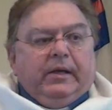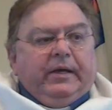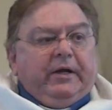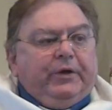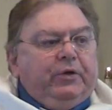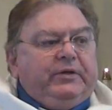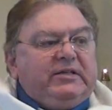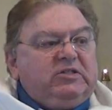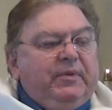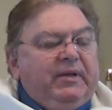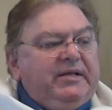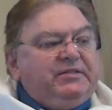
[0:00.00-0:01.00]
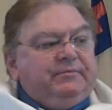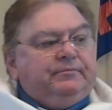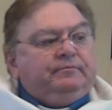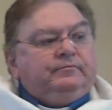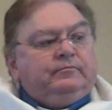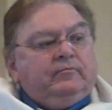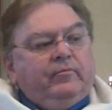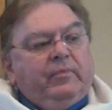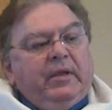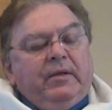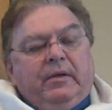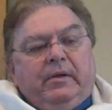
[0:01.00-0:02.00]
In our New Testament lesson,
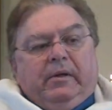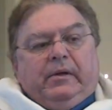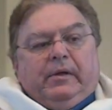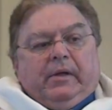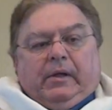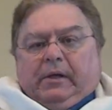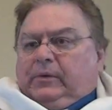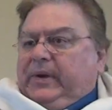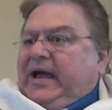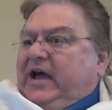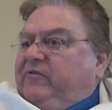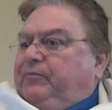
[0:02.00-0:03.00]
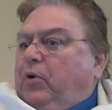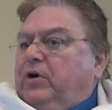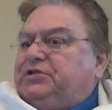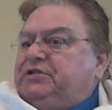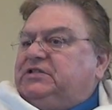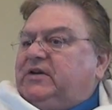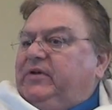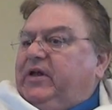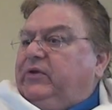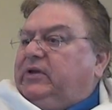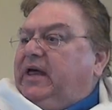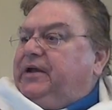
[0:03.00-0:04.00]
we have portions of
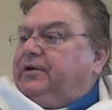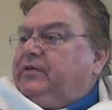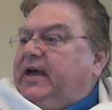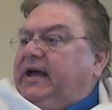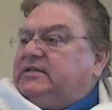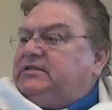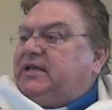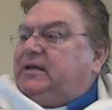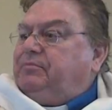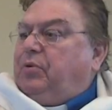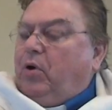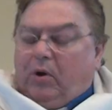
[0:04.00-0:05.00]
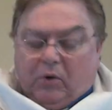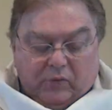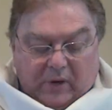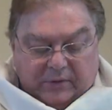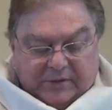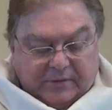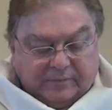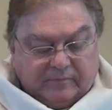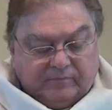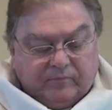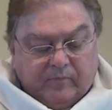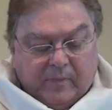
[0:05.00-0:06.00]
another letter that St. Paul wrote
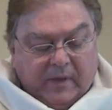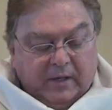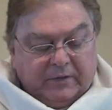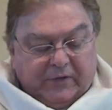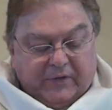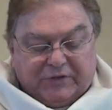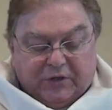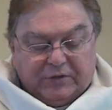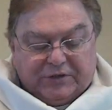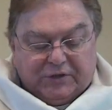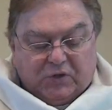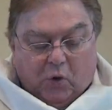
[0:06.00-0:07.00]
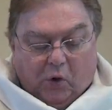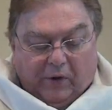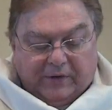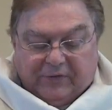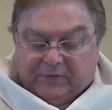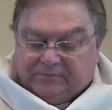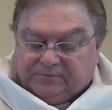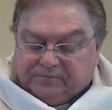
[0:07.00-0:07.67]
to the church in Corinth,